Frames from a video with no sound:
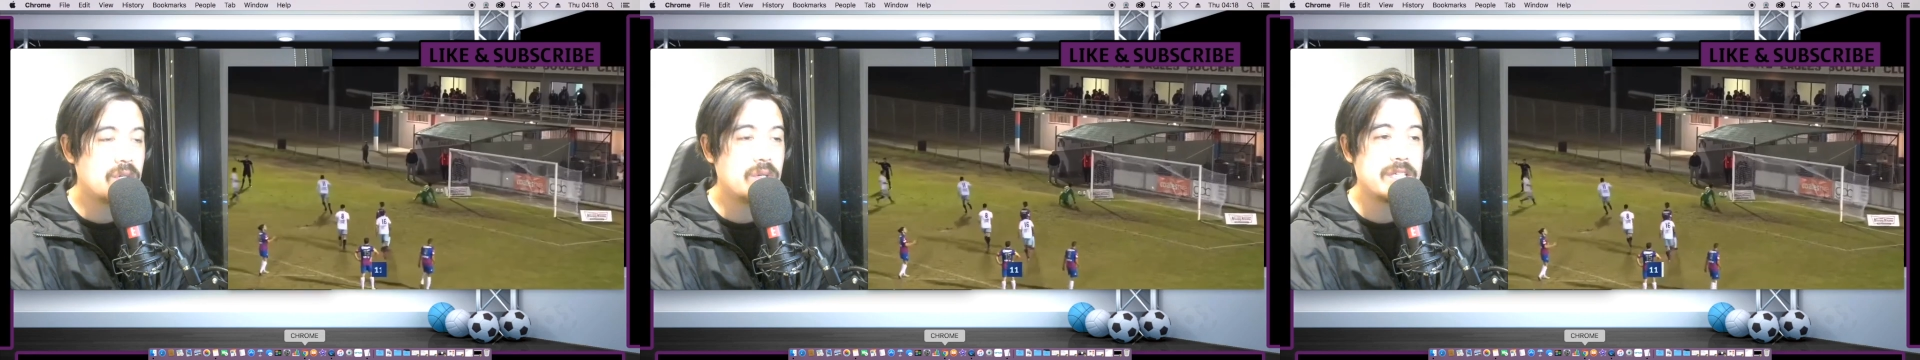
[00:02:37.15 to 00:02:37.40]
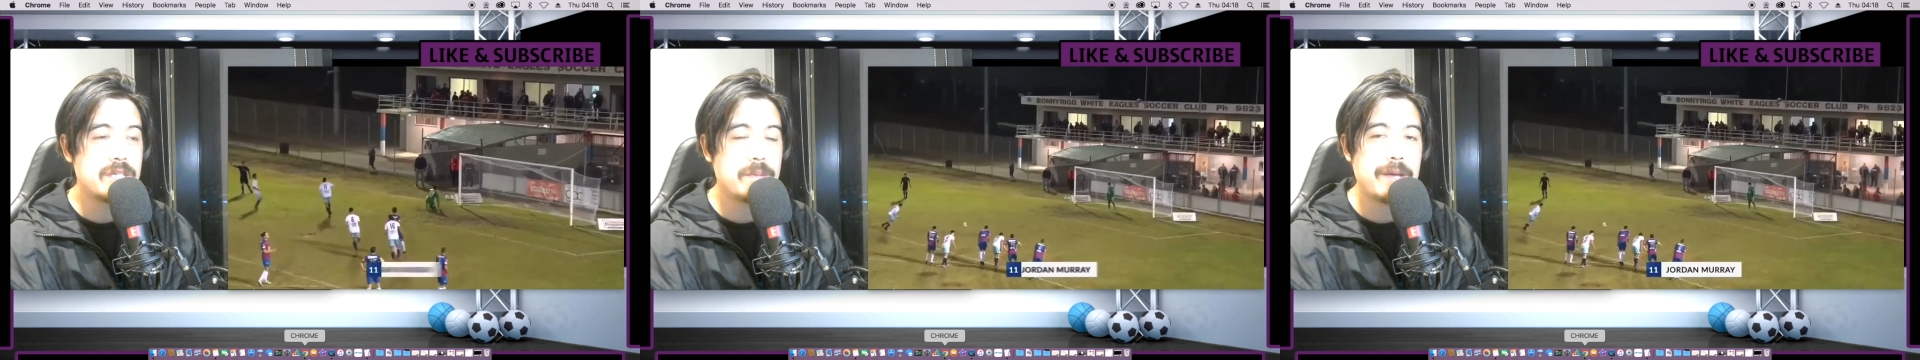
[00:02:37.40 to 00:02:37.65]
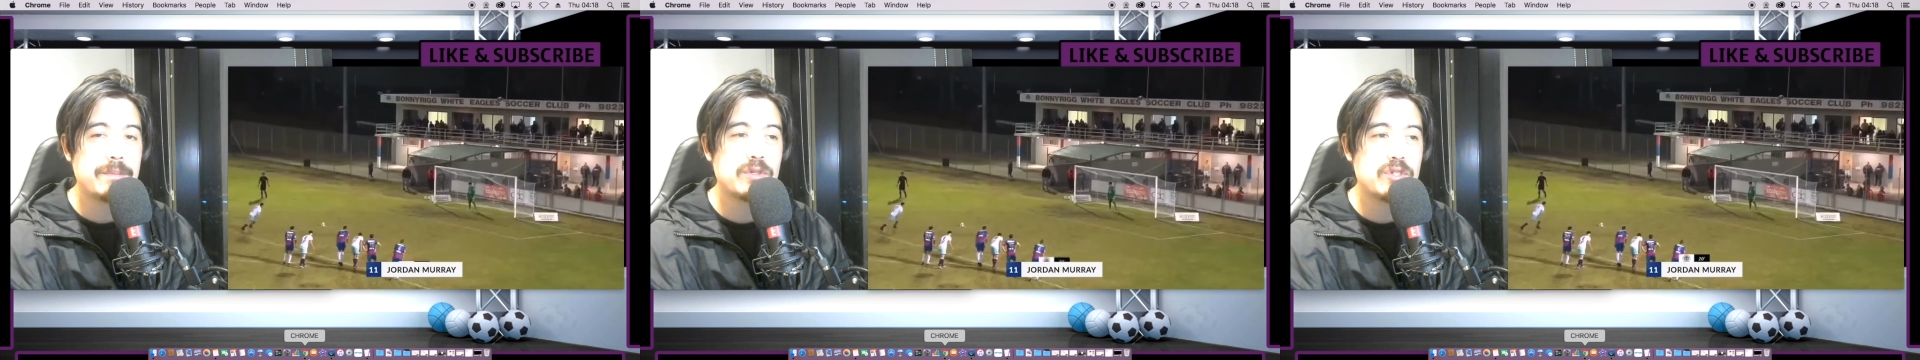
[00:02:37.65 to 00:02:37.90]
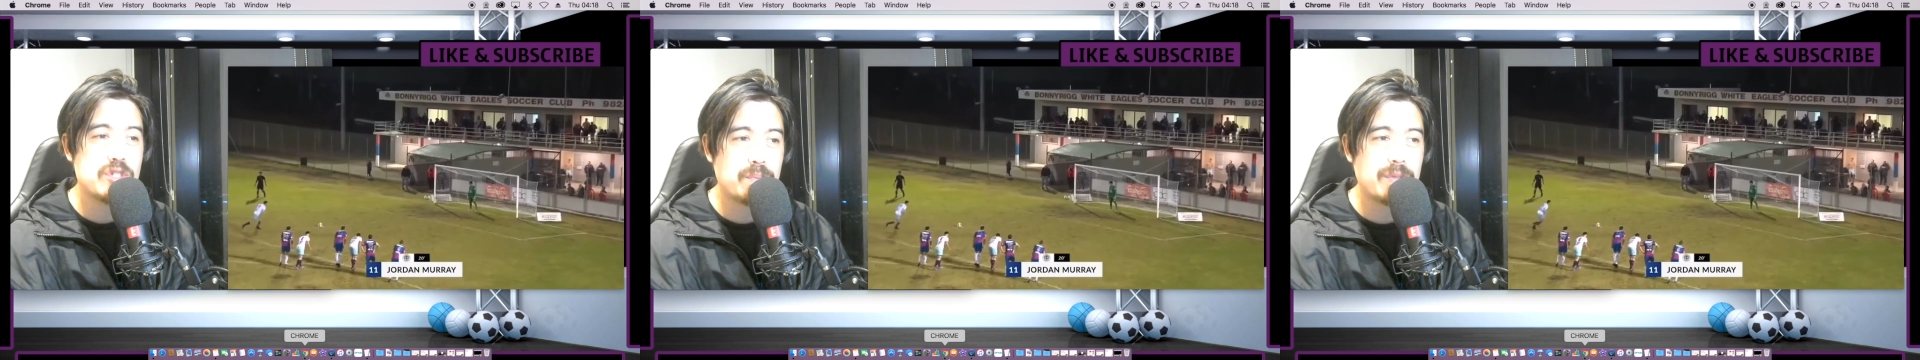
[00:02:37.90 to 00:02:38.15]
You need to be able
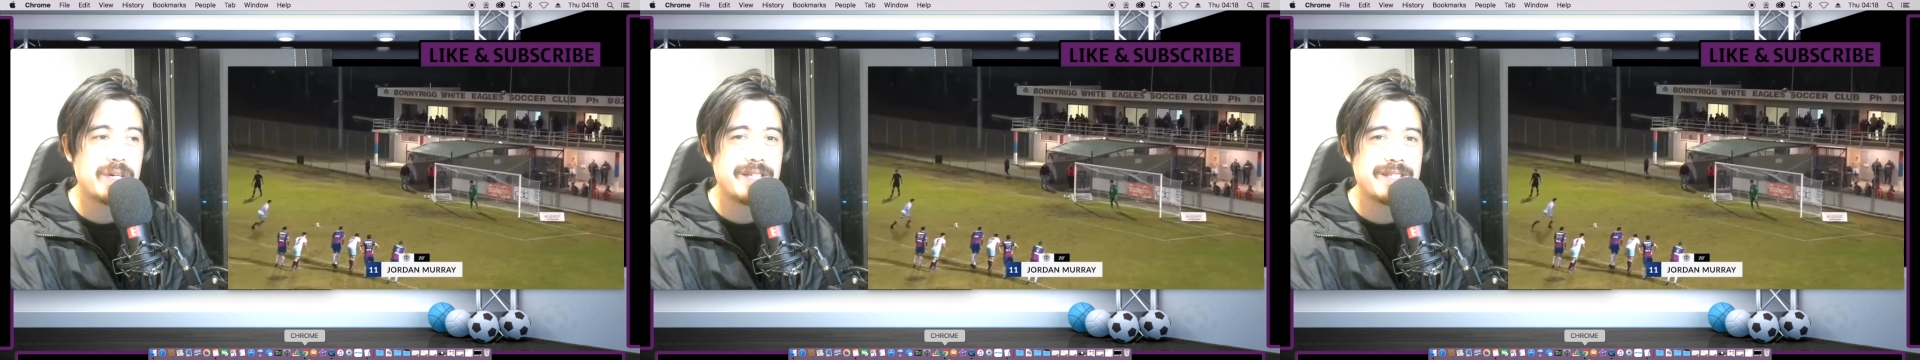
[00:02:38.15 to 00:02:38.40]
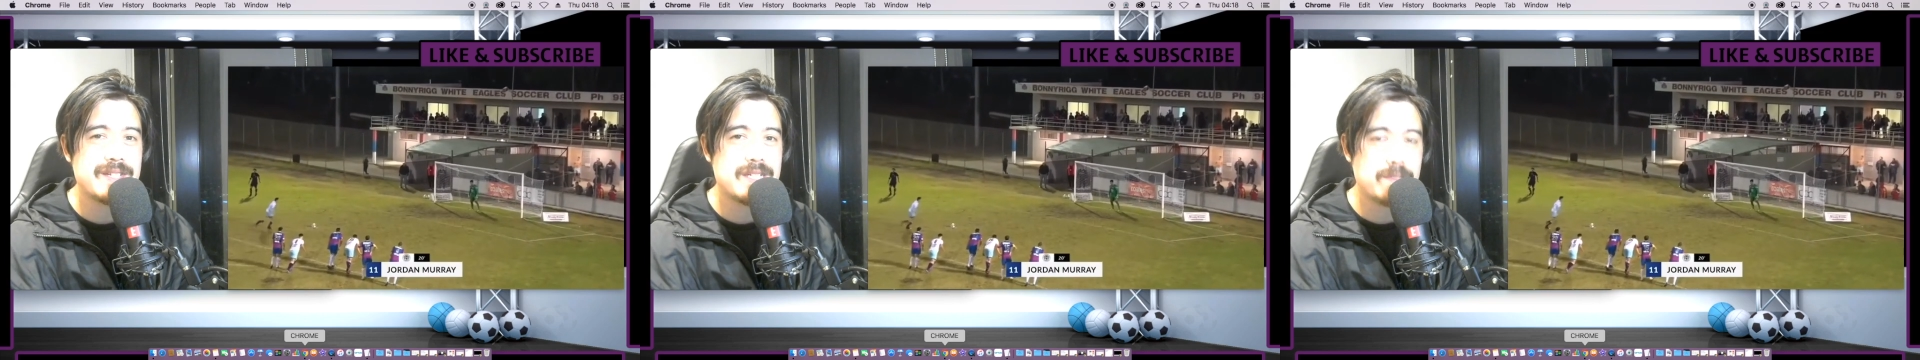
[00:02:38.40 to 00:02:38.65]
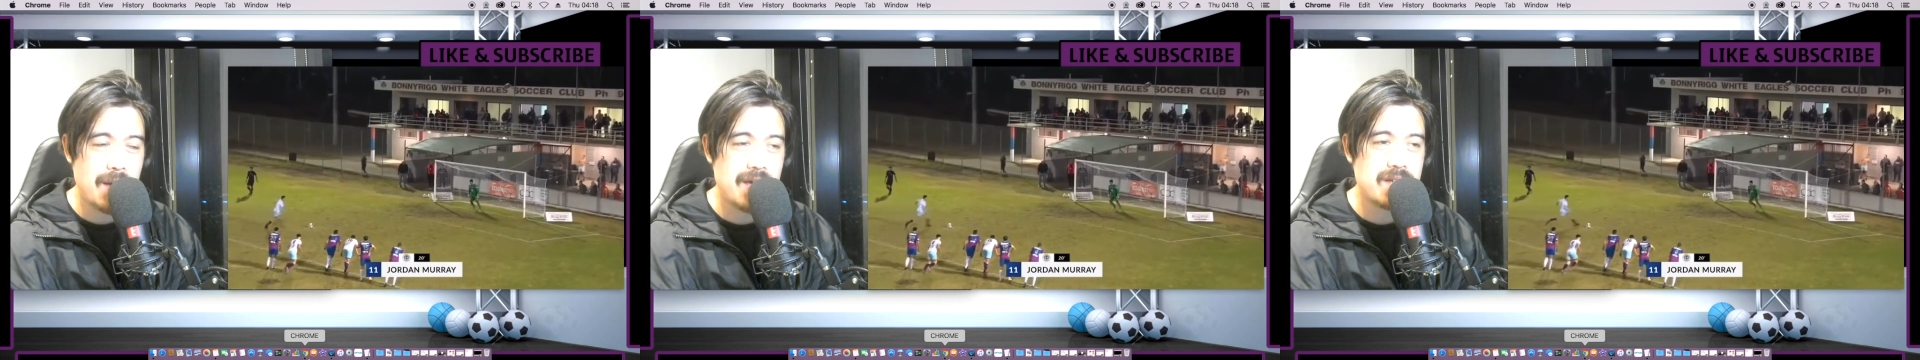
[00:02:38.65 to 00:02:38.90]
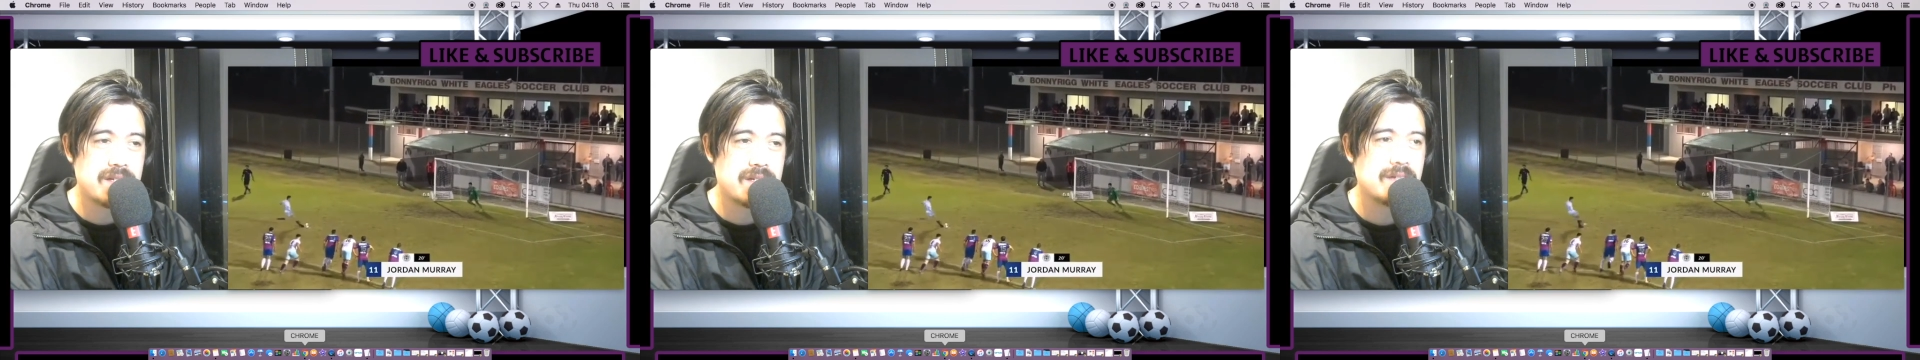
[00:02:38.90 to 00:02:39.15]
to sprint into
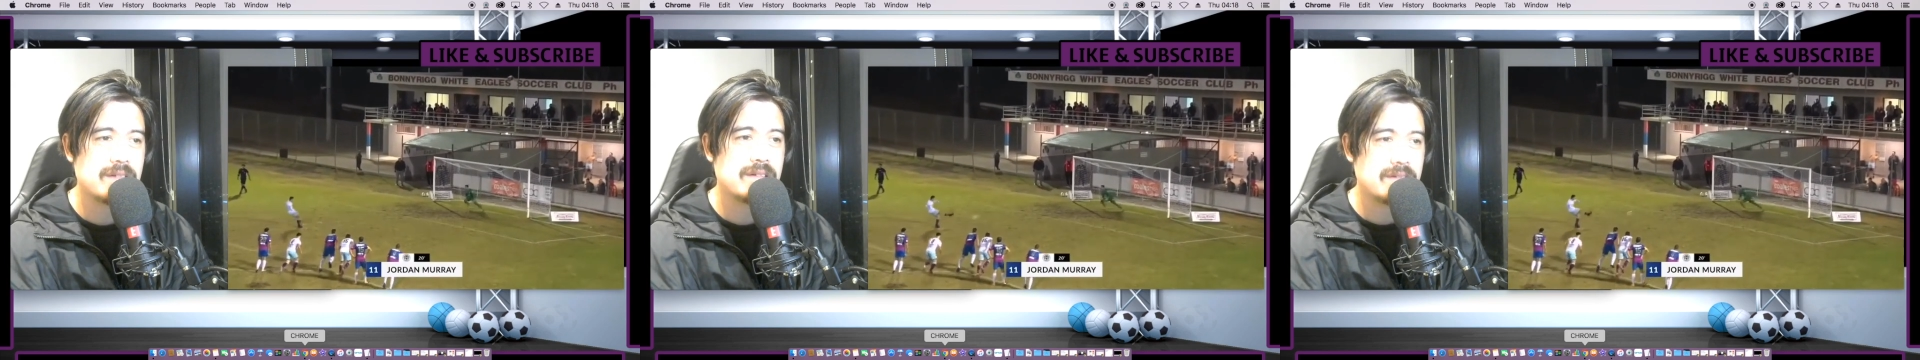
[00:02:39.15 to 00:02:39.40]
space.